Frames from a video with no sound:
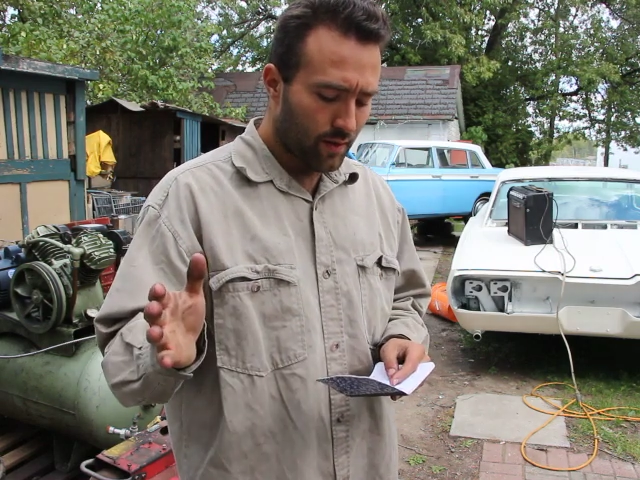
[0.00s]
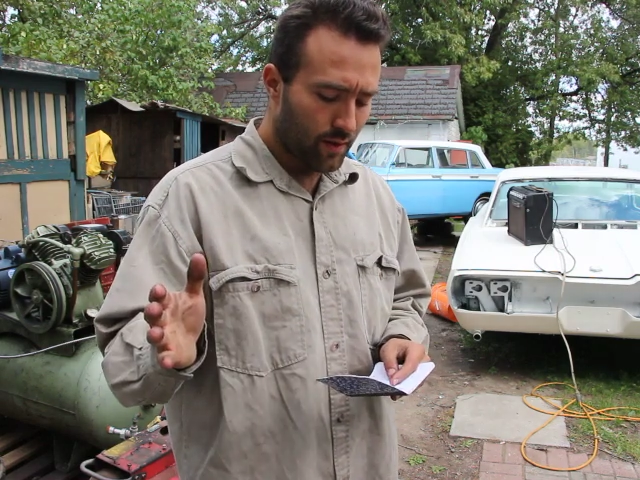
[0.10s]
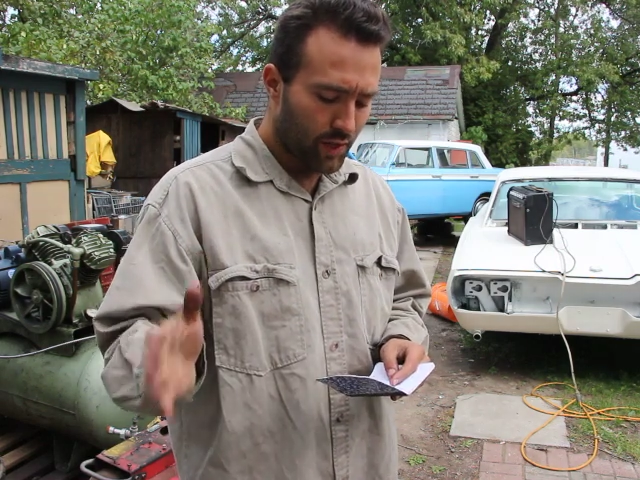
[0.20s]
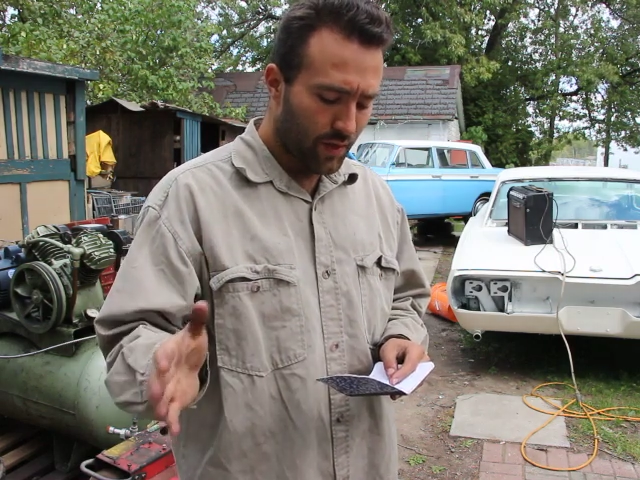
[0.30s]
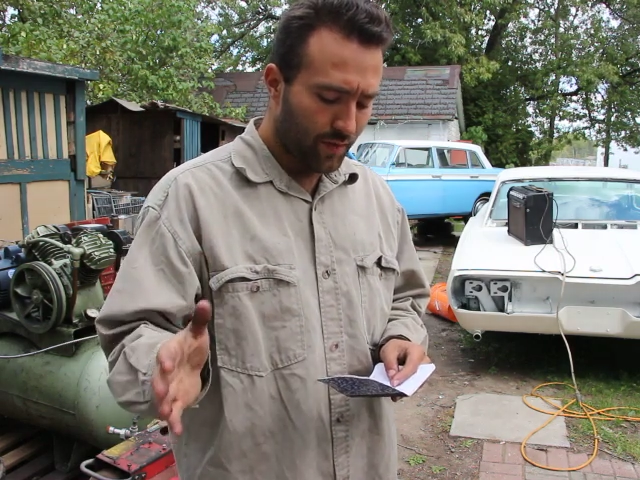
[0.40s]

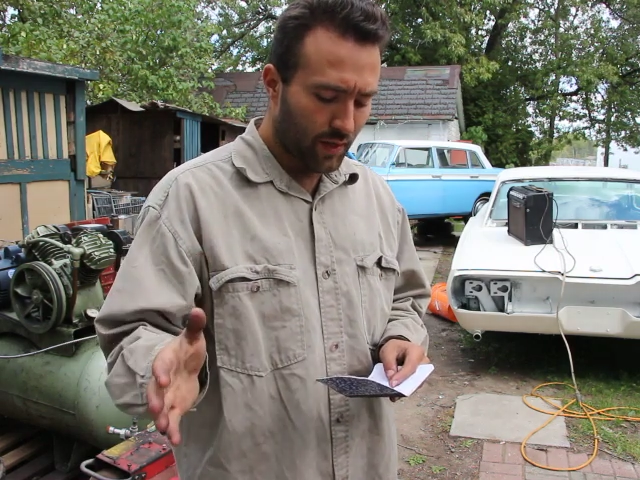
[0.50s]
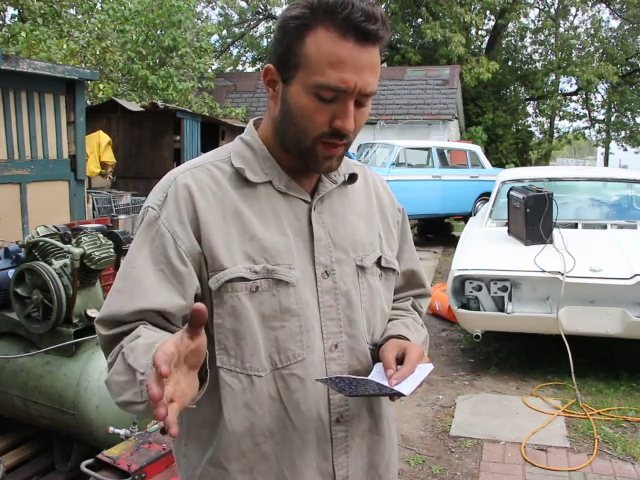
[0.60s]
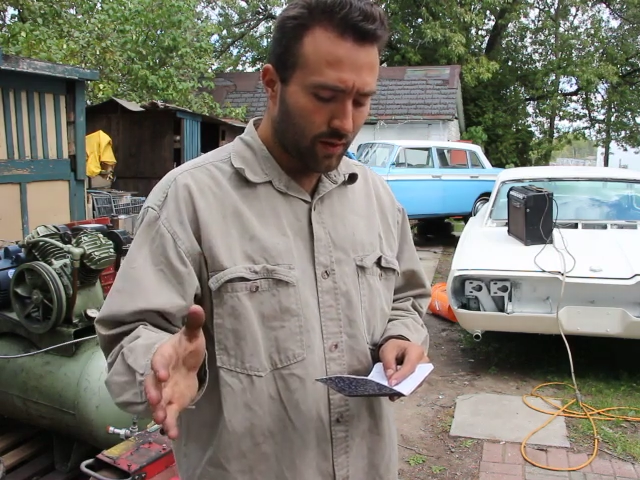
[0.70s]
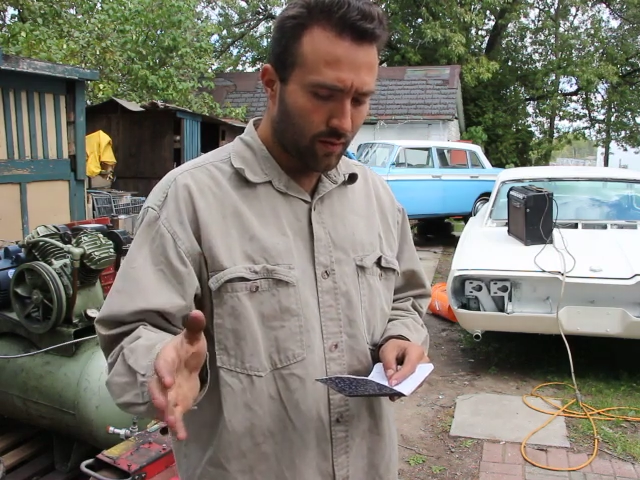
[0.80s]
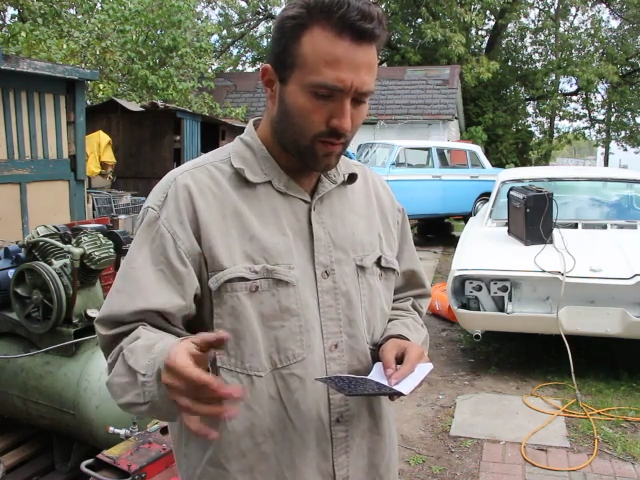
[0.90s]

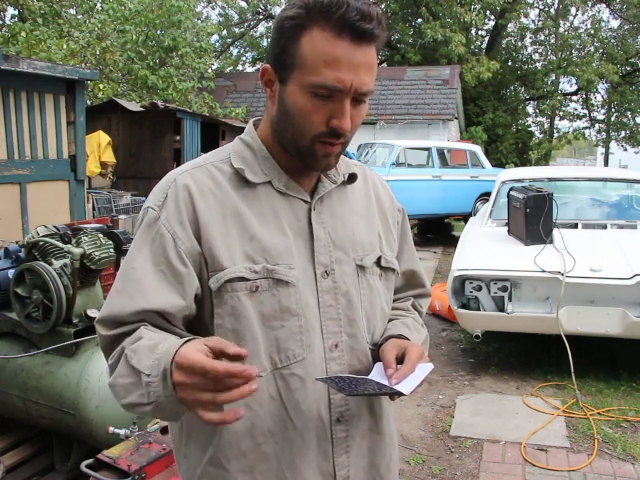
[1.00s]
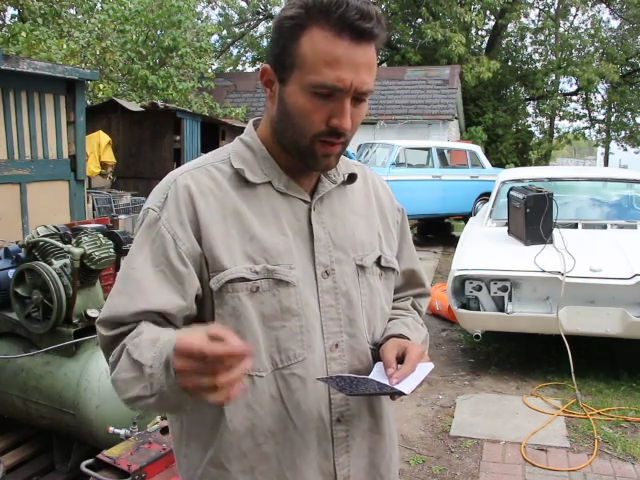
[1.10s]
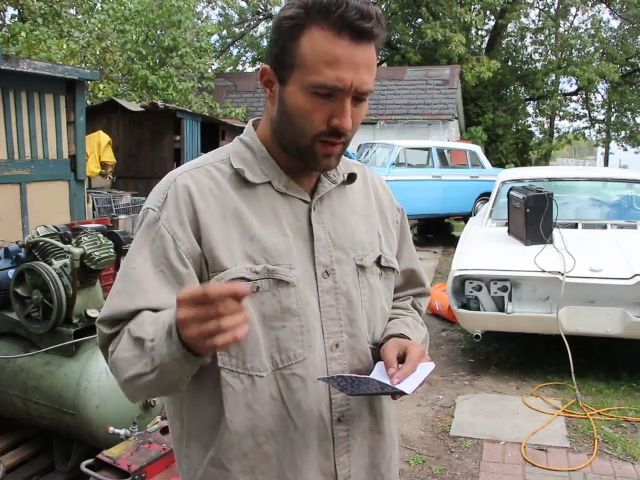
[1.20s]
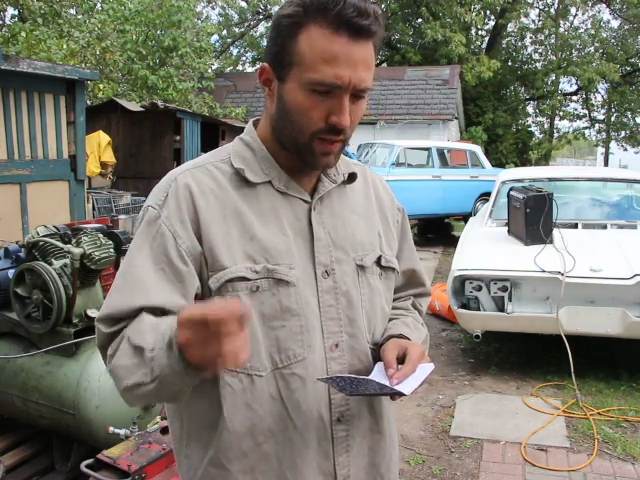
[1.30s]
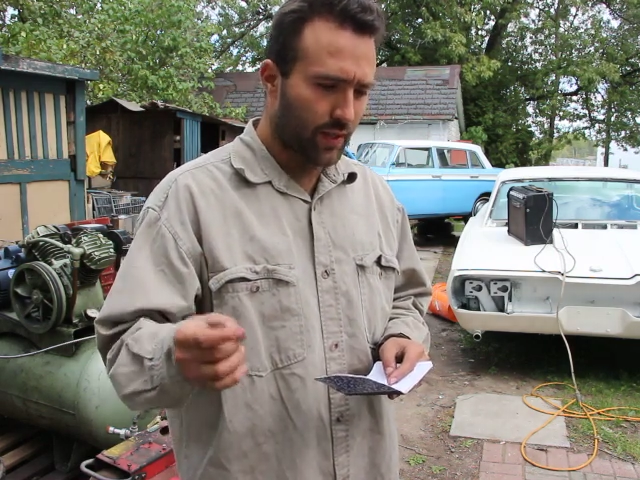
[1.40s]
shifting, or
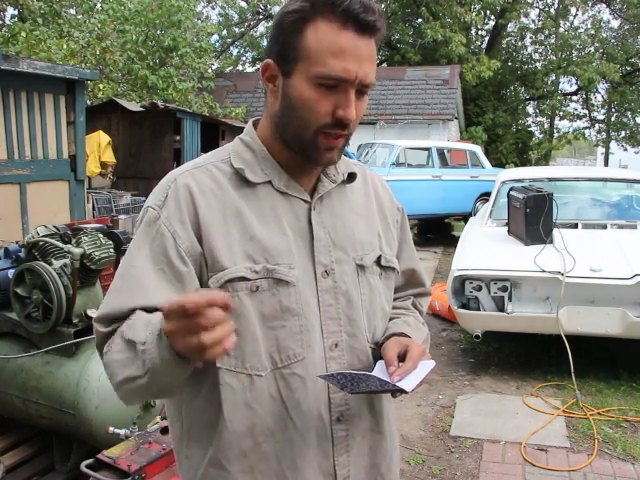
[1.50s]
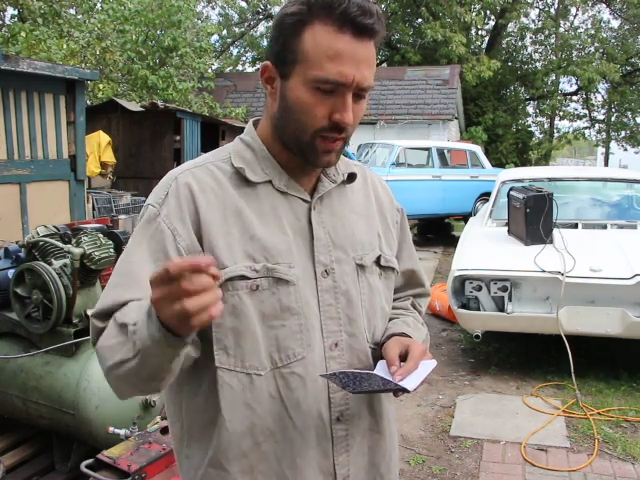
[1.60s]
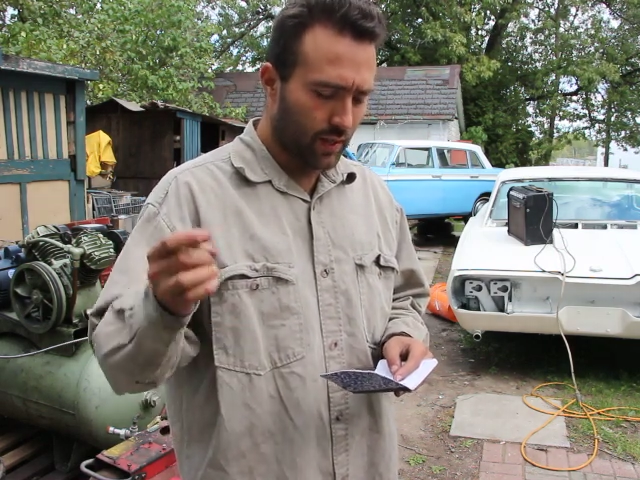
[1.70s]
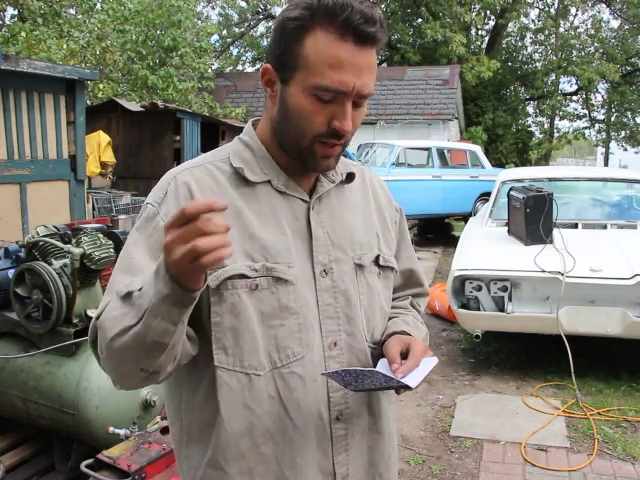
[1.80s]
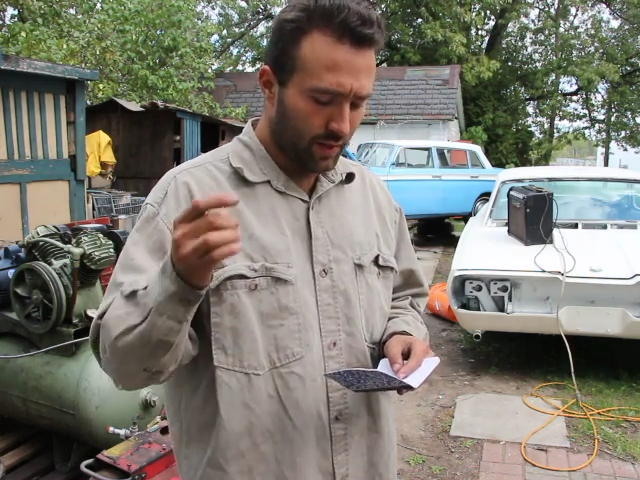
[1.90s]
clutch
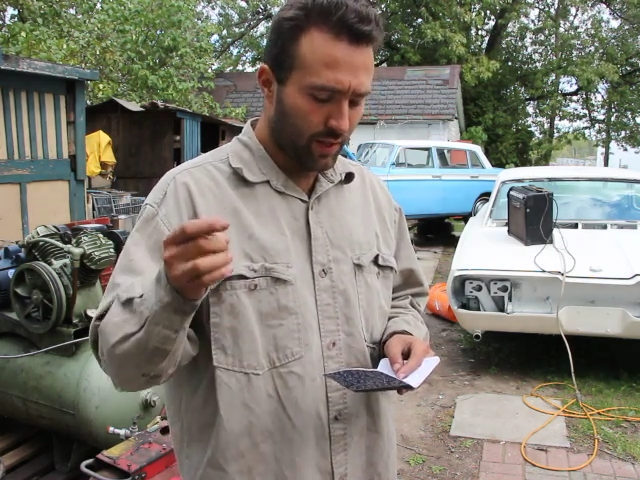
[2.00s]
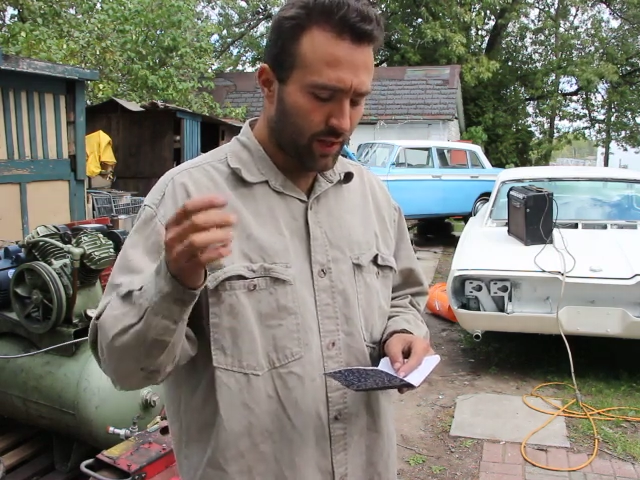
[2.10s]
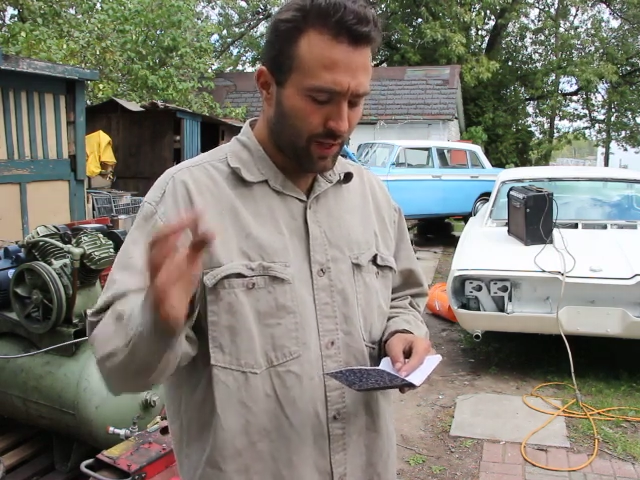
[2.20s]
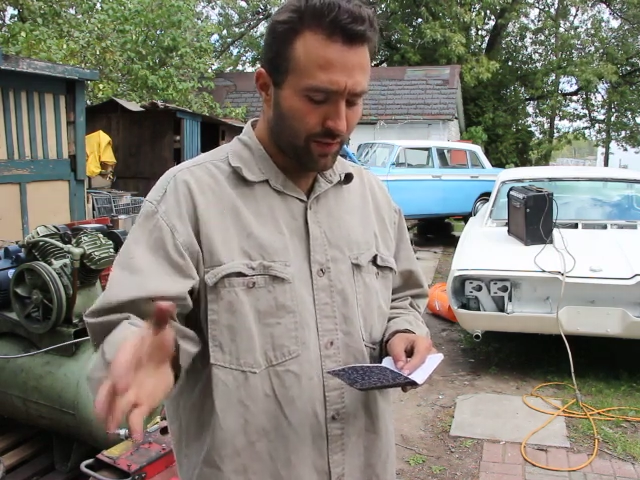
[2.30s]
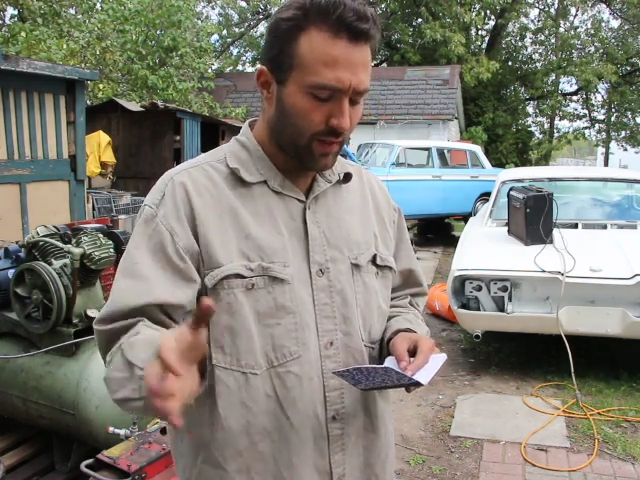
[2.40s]
and E-stick
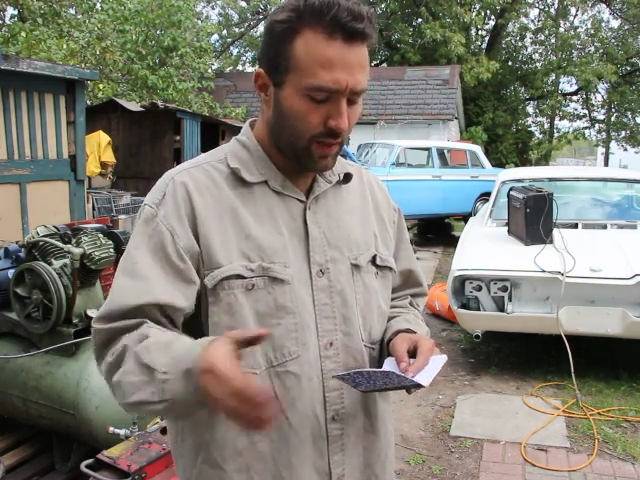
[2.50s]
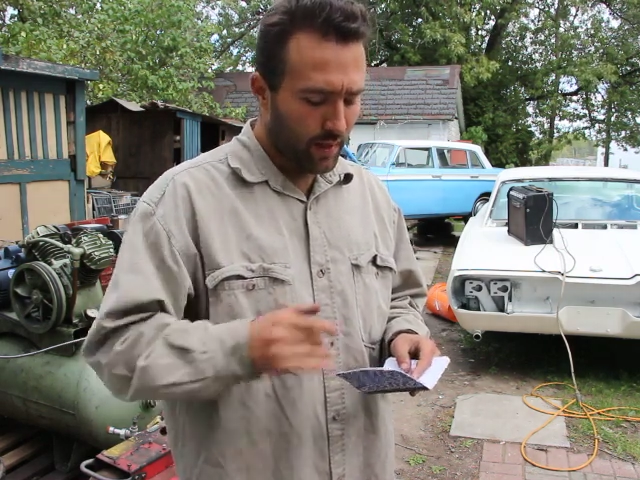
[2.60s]
shifting,